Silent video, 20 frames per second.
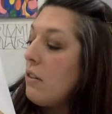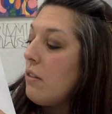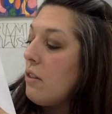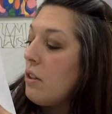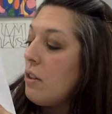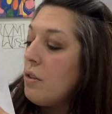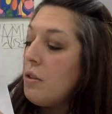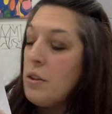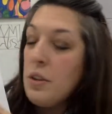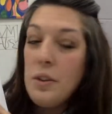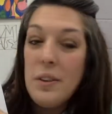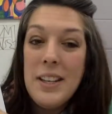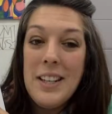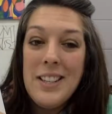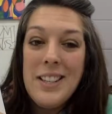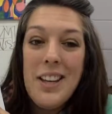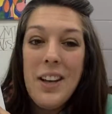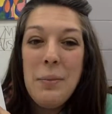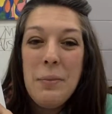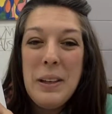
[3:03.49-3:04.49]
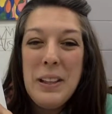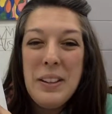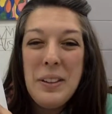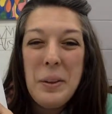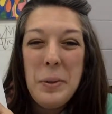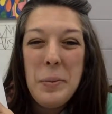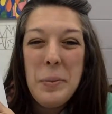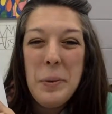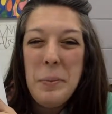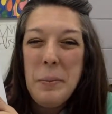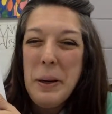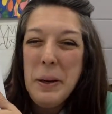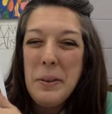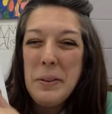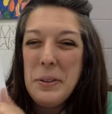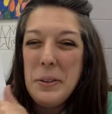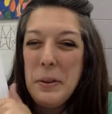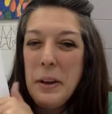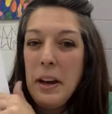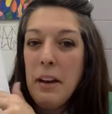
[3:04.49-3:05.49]
you need to tell me a little bit about
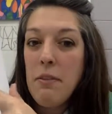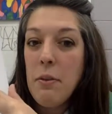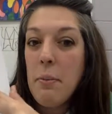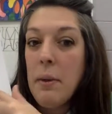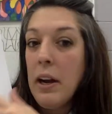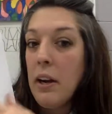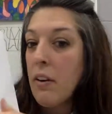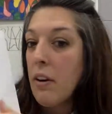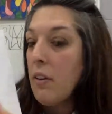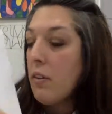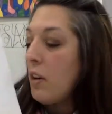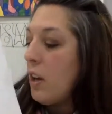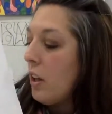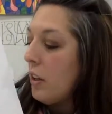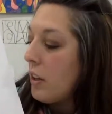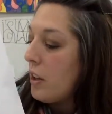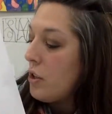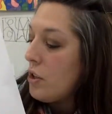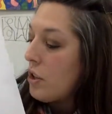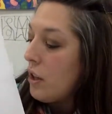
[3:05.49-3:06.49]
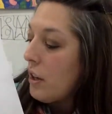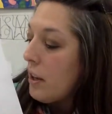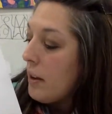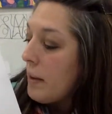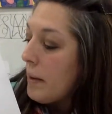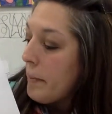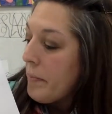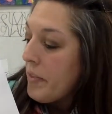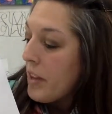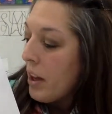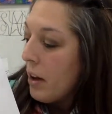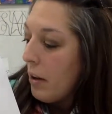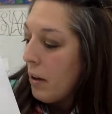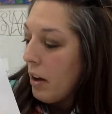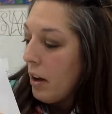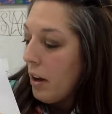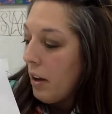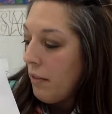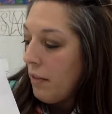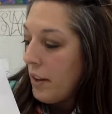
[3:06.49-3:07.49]
it so I have a background knowledge
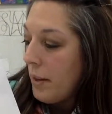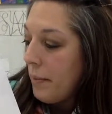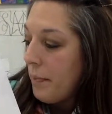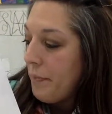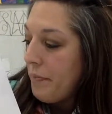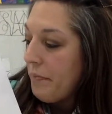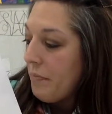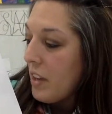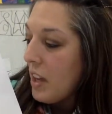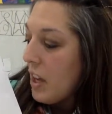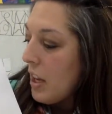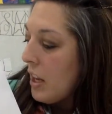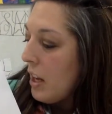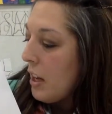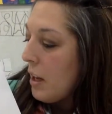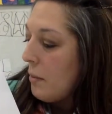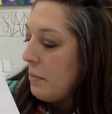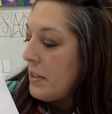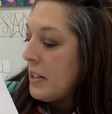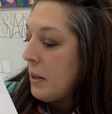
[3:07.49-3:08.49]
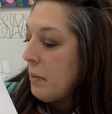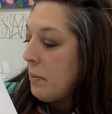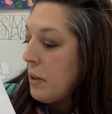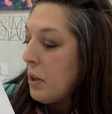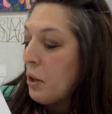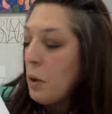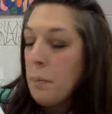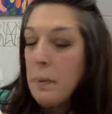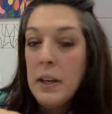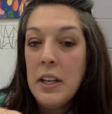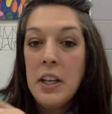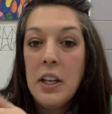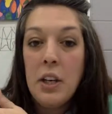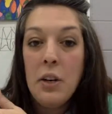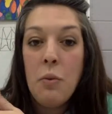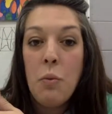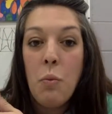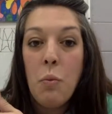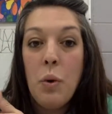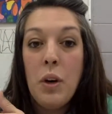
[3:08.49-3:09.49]
of it. Tell me your
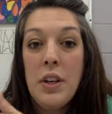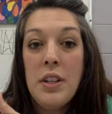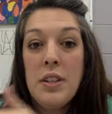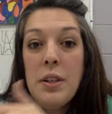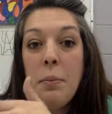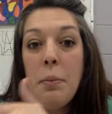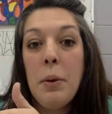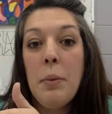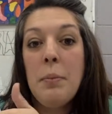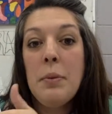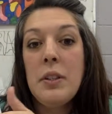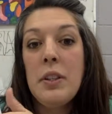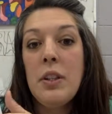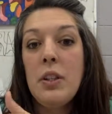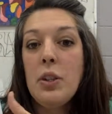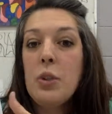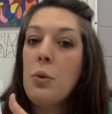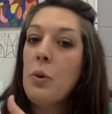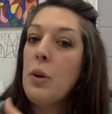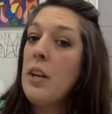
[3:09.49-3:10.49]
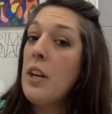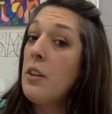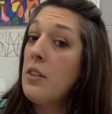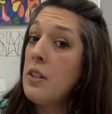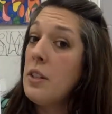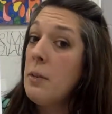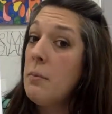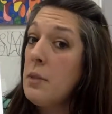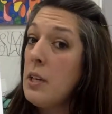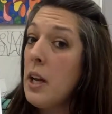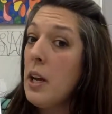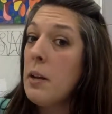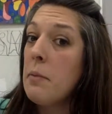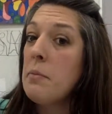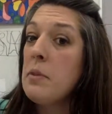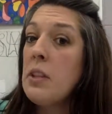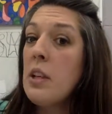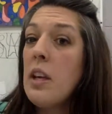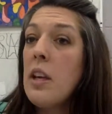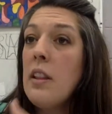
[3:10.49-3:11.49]
opinion. What is the purpose of the story? Now,
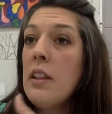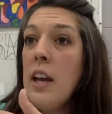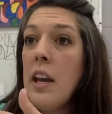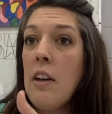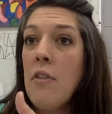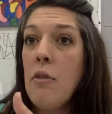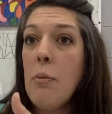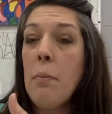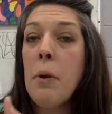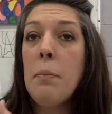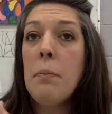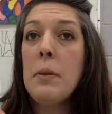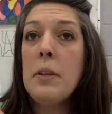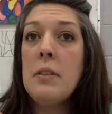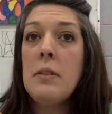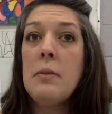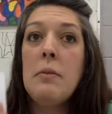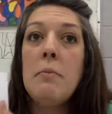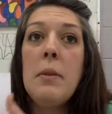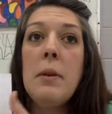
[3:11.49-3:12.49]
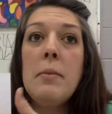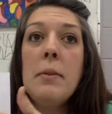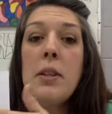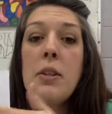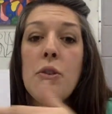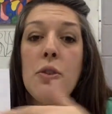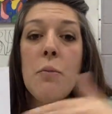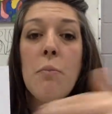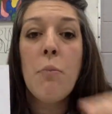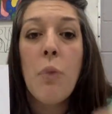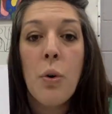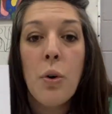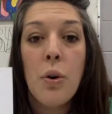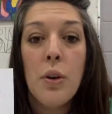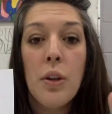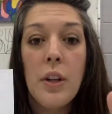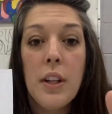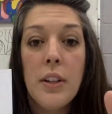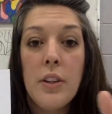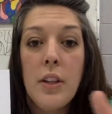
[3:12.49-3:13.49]
sometimes they have a purpose. Maybe there's a
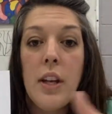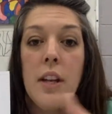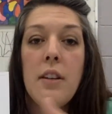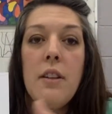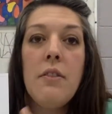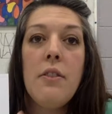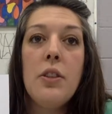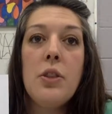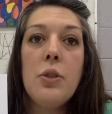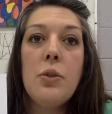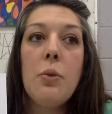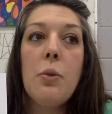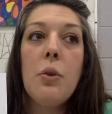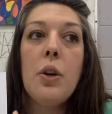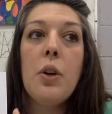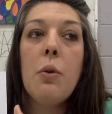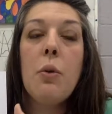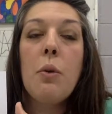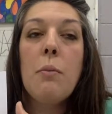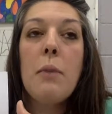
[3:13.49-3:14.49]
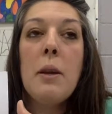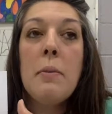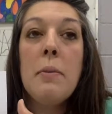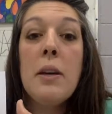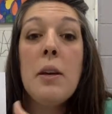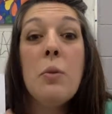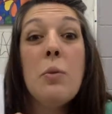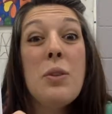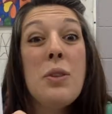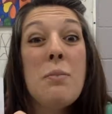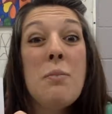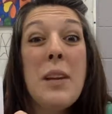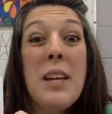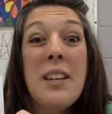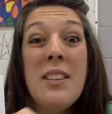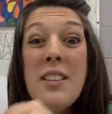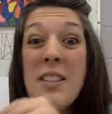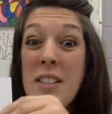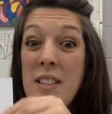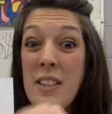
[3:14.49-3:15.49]
moral at the end of the story, or maybe it was
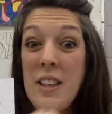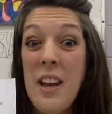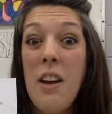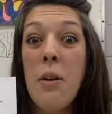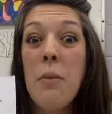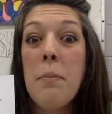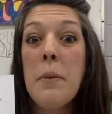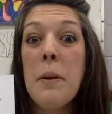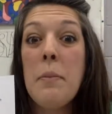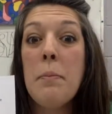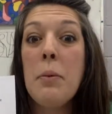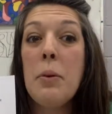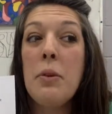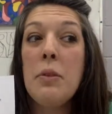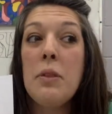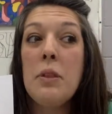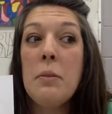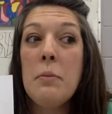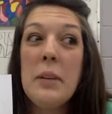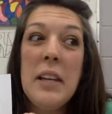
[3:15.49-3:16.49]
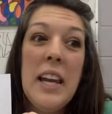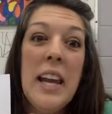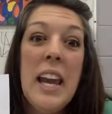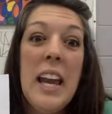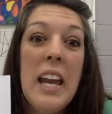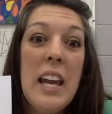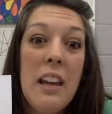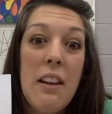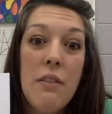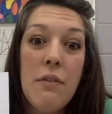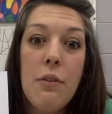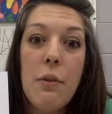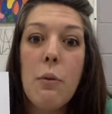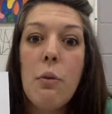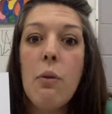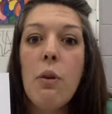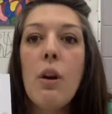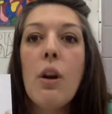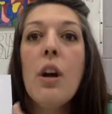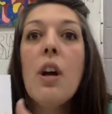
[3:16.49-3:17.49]
made to scare people to behave,
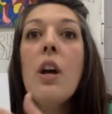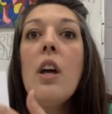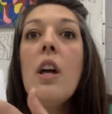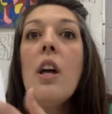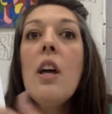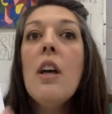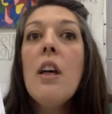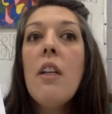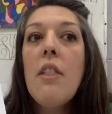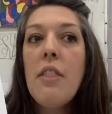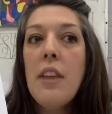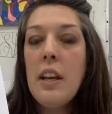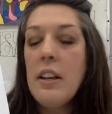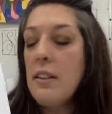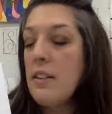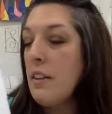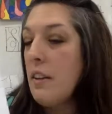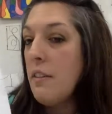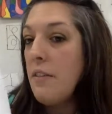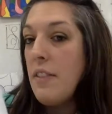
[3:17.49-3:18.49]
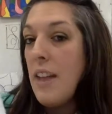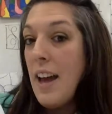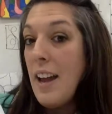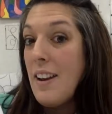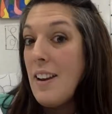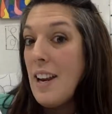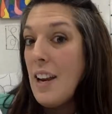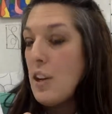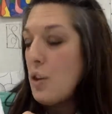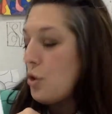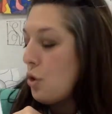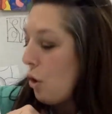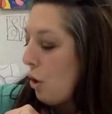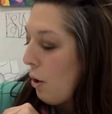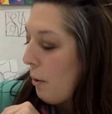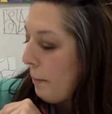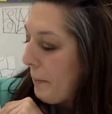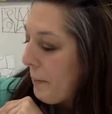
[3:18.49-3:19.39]
or things of that nature.